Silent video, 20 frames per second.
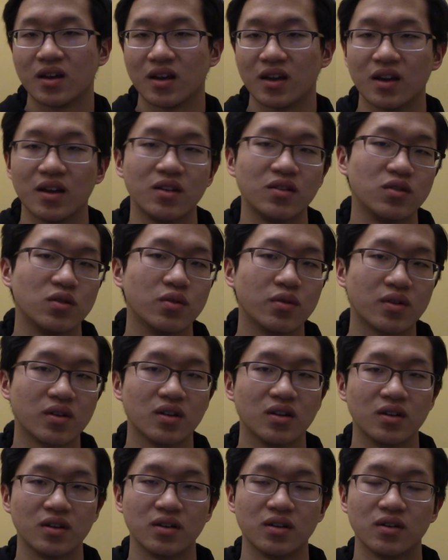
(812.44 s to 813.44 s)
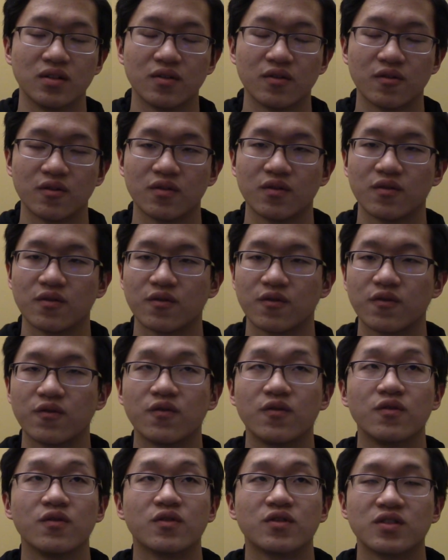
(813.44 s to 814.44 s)
and you can
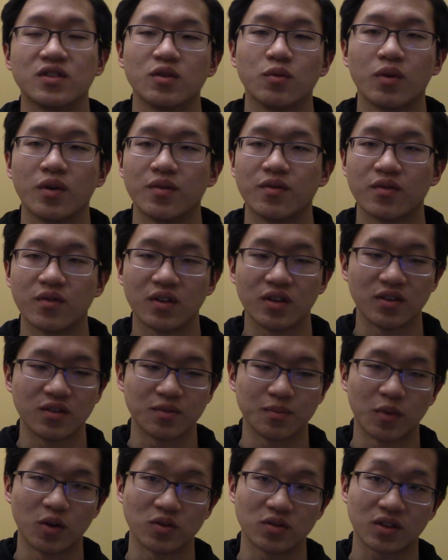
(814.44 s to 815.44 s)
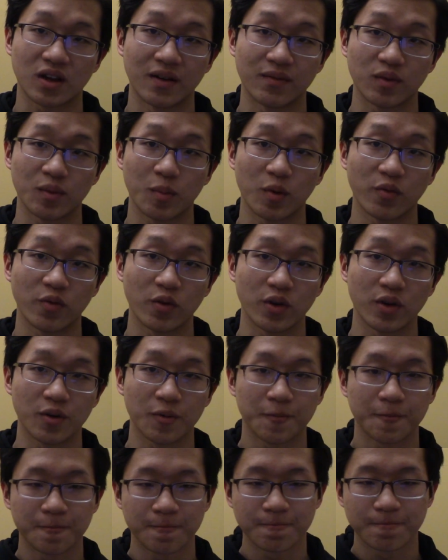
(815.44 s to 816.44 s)
see what is most comfortable for you.